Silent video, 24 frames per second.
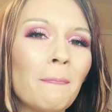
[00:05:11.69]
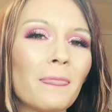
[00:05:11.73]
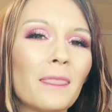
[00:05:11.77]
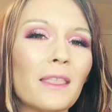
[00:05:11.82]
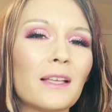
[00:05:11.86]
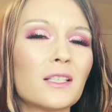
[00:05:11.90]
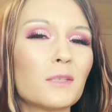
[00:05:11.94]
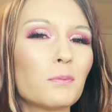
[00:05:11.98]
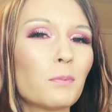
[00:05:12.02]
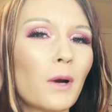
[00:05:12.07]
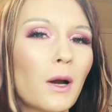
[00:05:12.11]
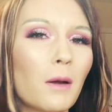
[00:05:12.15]

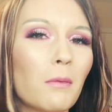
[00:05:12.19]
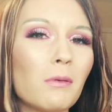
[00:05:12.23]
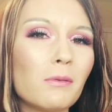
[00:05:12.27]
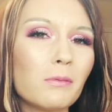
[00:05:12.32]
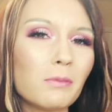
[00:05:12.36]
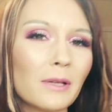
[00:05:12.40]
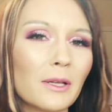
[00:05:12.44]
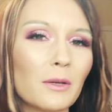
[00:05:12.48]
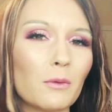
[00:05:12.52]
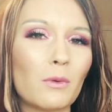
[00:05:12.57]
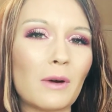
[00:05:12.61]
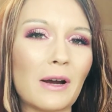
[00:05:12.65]
That's
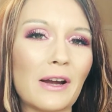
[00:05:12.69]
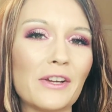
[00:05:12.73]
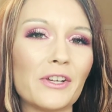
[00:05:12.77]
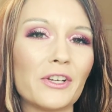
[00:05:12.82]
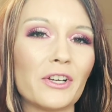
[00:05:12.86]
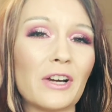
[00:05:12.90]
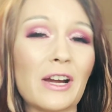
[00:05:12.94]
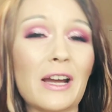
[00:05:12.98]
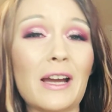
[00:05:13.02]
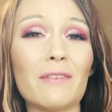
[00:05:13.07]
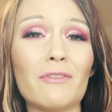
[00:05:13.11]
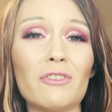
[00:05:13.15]
probably why
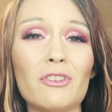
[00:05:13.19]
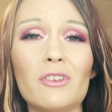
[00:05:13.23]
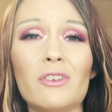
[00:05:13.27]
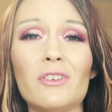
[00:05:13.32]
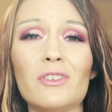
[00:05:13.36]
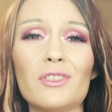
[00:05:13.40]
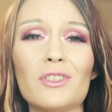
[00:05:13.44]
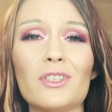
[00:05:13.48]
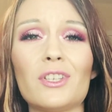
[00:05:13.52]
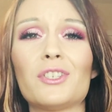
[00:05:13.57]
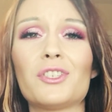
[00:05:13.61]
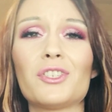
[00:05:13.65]
you're having
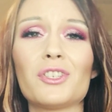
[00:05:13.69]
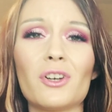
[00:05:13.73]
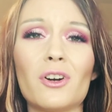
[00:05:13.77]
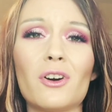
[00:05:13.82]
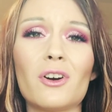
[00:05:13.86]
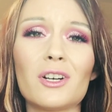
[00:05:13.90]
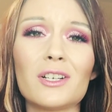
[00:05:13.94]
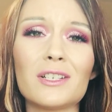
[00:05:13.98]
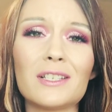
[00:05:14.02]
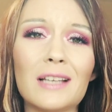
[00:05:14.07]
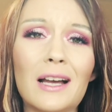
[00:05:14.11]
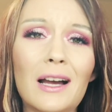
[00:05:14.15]
such a
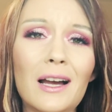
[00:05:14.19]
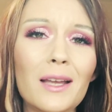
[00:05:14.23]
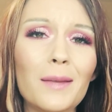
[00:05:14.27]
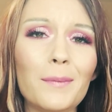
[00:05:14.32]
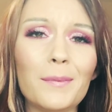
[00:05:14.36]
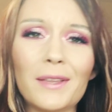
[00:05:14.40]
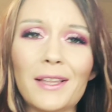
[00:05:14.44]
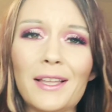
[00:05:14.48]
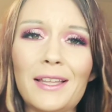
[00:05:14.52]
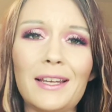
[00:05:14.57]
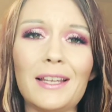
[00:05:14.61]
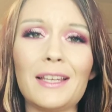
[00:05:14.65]
hard
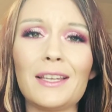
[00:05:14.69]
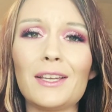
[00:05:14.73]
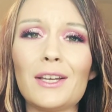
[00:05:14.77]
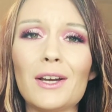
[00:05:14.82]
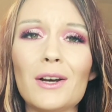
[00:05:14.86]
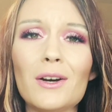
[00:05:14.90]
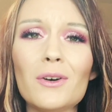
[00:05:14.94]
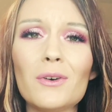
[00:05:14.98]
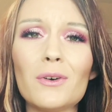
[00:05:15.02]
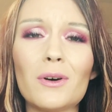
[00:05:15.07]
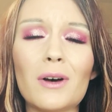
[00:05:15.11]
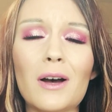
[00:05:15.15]
time letting
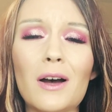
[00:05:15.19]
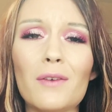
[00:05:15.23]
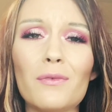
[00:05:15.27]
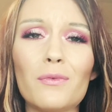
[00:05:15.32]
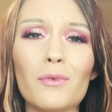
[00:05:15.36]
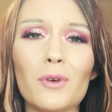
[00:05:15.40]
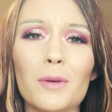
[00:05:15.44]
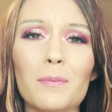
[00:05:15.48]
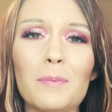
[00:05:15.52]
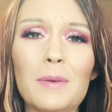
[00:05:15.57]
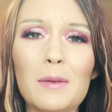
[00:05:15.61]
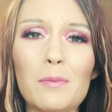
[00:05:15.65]
go of
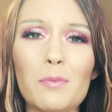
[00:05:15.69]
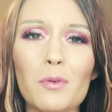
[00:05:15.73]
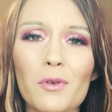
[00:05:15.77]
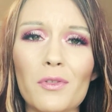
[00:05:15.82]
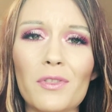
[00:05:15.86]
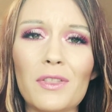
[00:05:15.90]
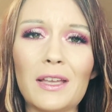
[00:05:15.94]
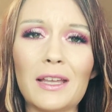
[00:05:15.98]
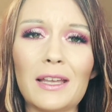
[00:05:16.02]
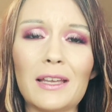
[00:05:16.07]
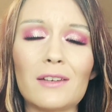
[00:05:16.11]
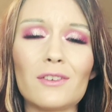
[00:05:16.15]
what people
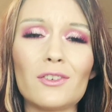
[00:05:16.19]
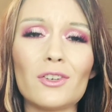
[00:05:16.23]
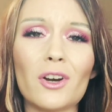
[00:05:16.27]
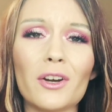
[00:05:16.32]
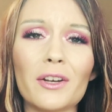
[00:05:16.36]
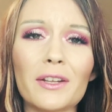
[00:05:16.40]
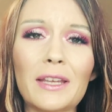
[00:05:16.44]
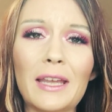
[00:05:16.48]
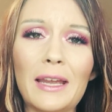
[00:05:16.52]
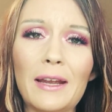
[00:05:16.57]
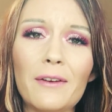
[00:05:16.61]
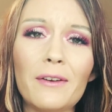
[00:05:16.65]
think and
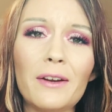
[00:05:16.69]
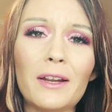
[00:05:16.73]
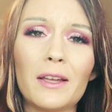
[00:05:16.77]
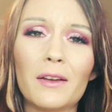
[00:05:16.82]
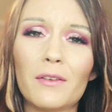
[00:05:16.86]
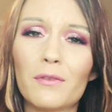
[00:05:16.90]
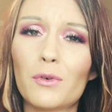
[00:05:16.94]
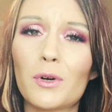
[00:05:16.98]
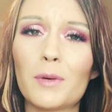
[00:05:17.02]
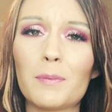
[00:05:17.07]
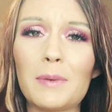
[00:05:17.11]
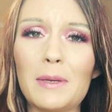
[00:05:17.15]
not caring
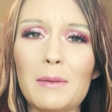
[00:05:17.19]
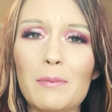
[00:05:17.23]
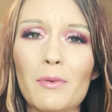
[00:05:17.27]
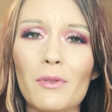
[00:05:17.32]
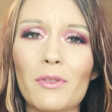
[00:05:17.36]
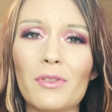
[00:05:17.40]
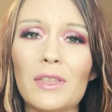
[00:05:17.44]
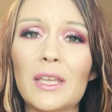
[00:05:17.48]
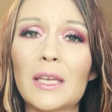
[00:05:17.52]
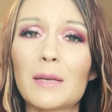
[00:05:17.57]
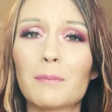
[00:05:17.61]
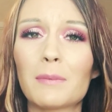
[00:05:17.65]
of what people
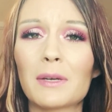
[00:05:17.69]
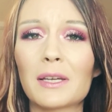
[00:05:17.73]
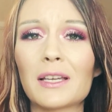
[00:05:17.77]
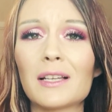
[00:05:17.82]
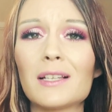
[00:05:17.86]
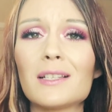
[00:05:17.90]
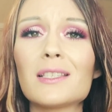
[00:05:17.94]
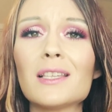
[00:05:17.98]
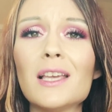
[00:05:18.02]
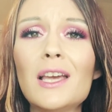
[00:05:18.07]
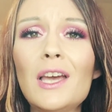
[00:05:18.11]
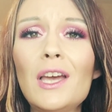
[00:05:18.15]
think,
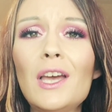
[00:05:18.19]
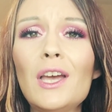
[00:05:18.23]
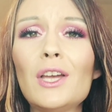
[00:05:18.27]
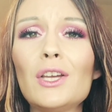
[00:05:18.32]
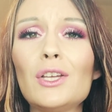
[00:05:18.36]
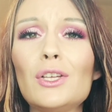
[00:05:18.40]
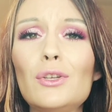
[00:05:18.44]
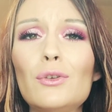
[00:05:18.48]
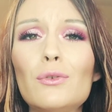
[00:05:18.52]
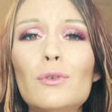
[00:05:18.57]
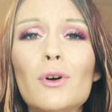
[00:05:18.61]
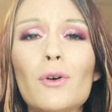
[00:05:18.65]
because
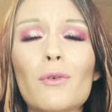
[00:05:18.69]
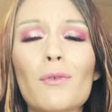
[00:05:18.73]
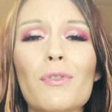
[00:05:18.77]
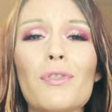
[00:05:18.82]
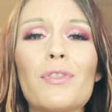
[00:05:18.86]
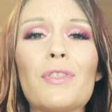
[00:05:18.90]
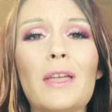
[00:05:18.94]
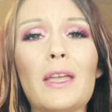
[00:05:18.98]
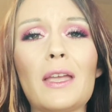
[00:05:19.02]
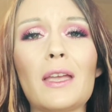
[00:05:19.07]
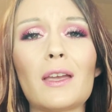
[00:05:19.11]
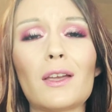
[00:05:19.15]
you don't
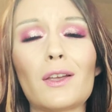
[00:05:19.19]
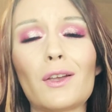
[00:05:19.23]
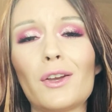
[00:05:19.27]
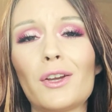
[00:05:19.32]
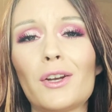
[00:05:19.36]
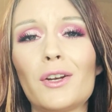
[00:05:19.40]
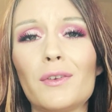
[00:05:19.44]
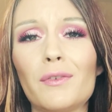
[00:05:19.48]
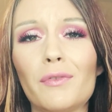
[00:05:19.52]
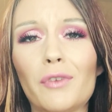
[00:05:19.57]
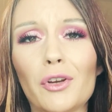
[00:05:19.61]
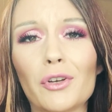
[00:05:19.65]
think
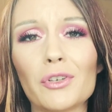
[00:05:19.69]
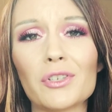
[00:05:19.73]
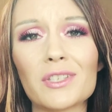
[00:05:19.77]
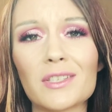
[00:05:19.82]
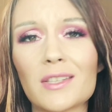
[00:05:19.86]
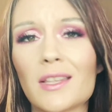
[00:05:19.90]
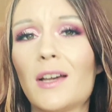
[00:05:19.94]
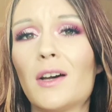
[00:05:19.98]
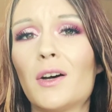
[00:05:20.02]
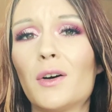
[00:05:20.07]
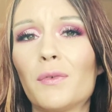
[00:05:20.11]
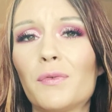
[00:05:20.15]
good of
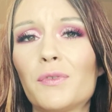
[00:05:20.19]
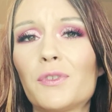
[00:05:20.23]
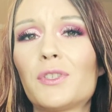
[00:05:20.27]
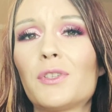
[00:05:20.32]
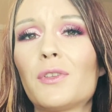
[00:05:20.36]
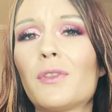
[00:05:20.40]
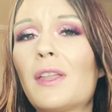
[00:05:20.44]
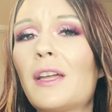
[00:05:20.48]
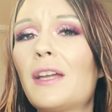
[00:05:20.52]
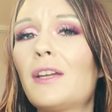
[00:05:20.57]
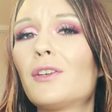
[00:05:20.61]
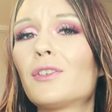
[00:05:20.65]
yourself,
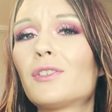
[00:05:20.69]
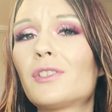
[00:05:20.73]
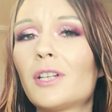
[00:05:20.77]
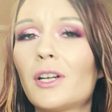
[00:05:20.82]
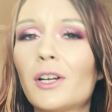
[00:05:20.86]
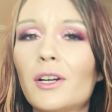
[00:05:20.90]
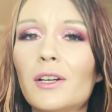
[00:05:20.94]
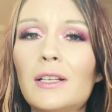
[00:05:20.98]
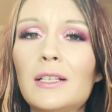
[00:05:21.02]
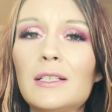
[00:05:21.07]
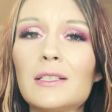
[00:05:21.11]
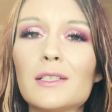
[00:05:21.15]
so that you're
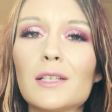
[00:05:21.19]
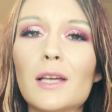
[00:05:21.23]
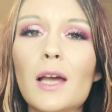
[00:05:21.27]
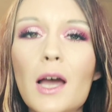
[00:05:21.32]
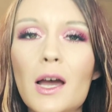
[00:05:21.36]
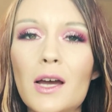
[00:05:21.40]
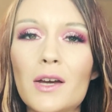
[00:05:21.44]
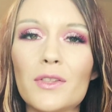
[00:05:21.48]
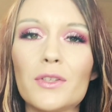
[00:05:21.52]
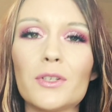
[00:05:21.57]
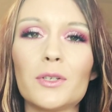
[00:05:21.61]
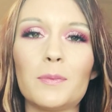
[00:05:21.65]
turning to
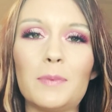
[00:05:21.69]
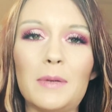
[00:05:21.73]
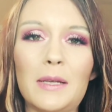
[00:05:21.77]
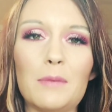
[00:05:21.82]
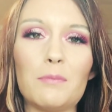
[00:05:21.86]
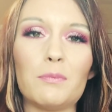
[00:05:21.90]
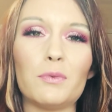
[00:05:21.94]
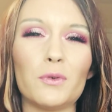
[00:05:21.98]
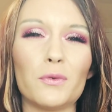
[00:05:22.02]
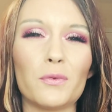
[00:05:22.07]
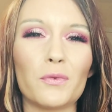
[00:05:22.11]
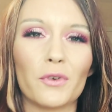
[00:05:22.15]
other
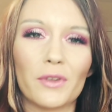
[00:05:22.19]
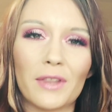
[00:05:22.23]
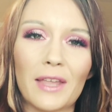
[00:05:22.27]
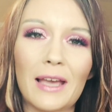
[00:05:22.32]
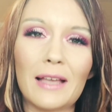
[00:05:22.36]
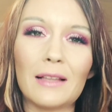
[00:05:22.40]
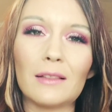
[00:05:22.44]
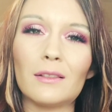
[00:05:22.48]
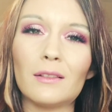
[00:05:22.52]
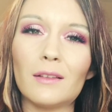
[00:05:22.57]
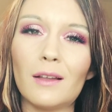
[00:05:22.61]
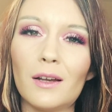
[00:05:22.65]
people for
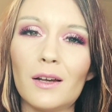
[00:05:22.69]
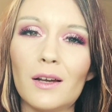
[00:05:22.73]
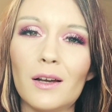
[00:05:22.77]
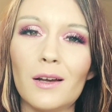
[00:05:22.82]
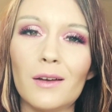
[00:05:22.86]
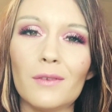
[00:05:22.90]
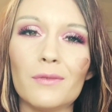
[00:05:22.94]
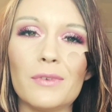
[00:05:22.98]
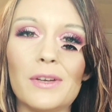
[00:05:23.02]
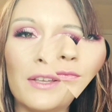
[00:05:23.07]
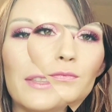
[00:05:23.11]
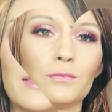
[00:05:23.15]
that
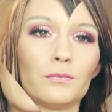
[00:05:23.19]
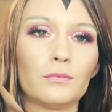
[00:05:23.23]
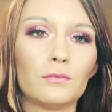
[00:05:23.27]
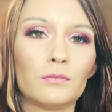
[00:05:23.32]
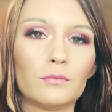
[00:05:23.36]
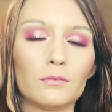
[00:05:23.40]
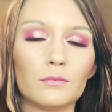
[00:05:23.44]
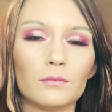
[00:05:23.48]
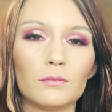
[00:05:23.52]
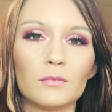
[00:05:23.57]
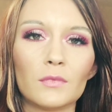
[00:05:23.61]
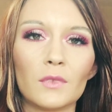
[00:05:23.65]
love and that
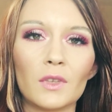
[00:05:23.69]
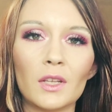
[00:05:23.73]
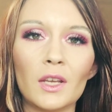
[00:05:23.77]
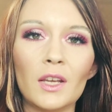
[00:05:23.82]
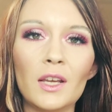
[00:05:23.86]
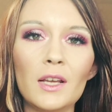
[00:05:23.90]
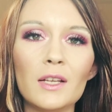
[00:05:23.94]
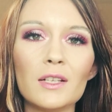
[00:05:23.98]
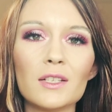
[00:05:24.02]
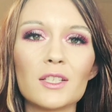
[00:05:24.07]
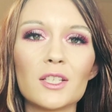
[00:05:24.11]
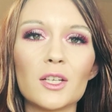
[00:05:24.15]

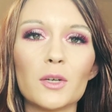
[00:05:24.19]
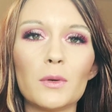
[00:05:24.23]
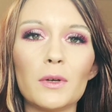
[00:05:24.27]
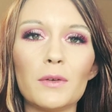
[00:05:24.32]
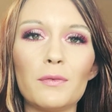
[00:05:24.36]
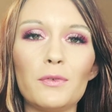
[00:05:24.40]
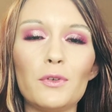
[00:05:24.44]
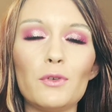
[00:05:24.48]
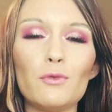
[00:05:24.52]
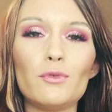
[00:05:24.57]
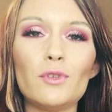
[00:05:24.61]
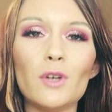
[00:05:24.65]
affection. So
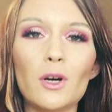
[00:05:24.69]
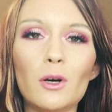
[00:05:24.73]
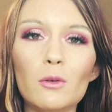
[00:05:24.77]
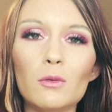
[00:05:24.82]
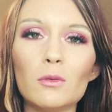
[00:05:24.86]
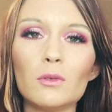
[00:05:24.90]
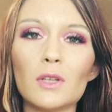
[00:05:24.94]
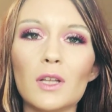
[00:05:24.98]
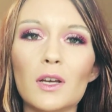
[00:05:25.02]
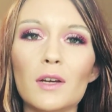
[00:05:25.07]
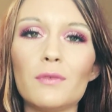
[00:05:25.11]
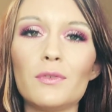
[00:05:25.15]
if you
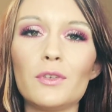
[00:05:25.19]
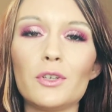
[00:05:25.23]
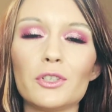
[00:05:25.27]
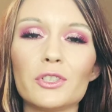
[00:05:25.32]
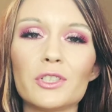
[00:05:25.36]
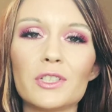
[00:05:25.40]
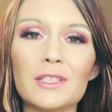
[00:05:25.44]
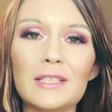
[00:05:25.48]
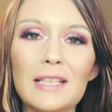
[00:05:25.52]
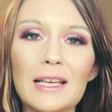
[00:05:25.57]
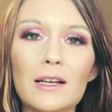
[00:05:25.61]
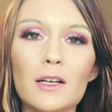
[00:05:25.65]
don't love
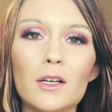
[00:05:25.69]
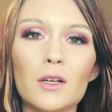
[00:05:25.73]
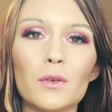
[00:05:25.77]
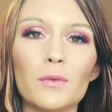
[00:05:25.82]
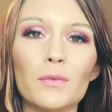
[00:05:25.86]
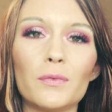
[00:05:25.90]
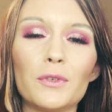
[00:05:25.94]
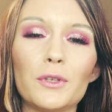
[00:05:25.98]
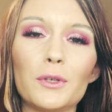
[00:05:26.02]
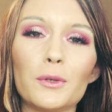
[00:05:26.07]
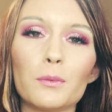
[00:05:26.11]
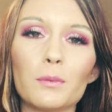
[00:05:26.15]

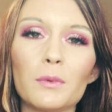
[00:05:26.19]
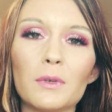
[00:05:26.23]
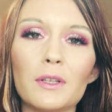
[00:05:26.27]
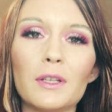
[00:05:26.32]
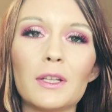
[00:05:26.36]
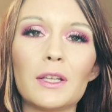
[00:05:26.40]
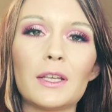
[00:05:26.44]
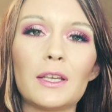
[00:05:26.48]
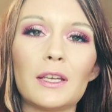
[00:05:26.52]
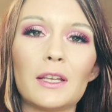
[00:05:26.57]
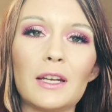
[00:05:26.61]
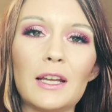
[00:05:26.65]
yourself, you're
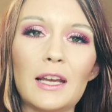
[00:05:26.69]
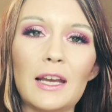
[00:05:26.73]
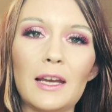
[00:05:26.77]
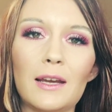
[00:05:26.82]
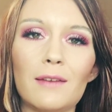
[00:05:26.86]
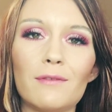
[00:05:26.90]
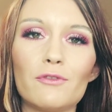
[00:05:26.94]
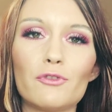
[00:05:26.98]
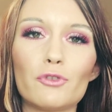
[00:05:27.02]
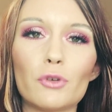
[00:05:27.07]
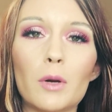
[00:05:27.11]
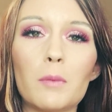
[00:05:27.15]
really going to
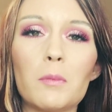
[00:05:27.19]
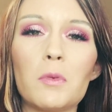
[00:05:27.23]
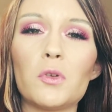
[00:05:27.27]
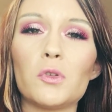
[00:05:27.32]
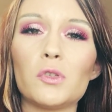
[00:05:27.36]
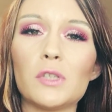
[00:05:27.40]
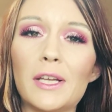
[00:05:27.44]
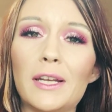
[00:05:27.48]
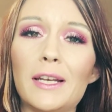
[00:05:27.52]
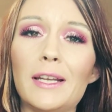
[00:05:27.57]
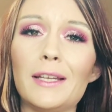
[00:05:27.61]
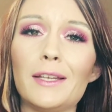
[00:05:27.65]
have trouble
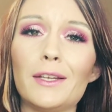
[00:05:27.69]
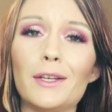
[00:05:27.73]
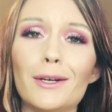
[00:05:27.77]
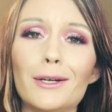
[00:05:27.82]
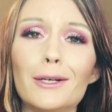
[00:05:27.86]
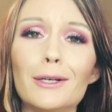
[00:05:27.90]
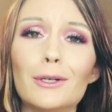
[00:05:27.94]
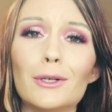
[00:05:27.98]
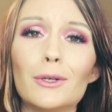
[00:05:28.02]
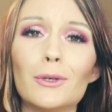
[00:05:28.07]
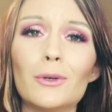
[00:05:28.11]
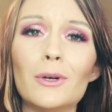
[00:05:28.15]
letting
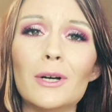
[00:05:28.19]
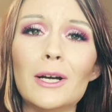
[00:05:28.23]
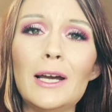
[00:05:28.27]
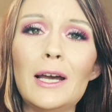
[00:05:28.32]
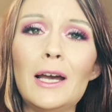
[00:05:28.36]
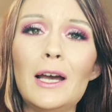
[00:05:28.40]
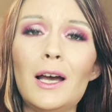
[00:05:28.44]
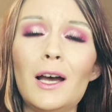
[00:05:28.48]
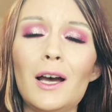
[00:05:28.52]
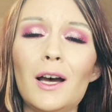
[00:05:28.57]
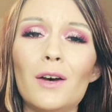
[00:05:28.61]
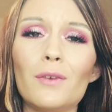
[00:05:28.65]
go
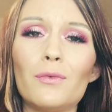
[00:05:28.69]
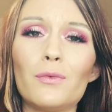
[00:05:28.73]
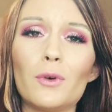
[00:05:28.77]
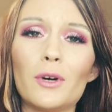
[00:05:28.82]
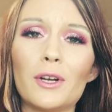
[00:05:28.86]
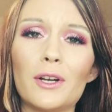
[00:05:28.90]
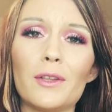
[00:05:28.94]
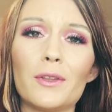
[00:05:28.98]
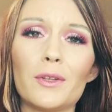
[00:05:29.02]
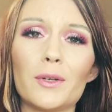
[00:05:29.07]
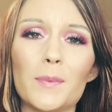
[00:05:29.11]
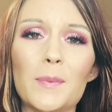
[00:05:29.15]
of what
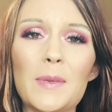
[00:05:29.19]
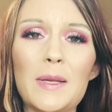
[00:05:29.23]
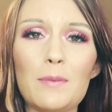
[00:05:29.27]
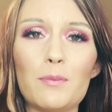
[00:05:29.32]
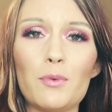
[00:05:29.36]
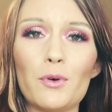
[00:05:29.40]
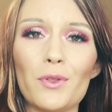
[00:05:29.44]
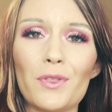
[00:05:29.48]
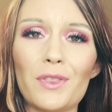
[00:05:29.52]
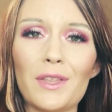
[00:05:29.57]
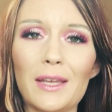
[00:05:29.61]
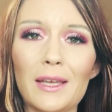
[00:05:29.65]
other
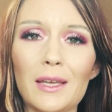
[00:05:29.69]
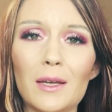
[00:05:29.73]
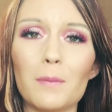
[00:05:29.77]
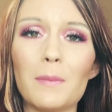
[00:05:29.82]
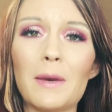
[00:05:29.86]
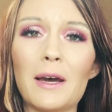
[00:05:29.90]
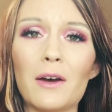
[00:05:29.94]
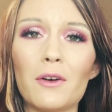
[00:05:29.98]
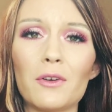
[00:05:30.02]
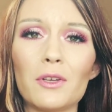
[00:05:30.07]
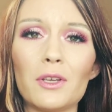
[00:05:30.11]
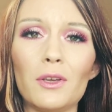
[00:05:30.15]
people think
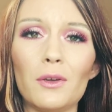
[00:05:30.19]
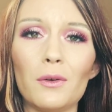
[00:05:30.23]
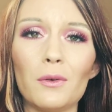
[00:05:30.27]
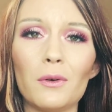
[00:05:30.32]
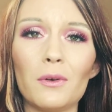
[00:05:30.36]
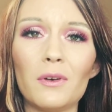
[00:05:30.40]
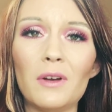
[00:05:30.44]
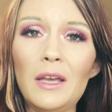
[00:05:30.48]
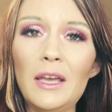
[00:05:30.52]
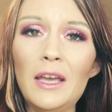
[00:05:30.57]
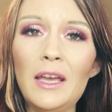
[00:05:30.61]
about you.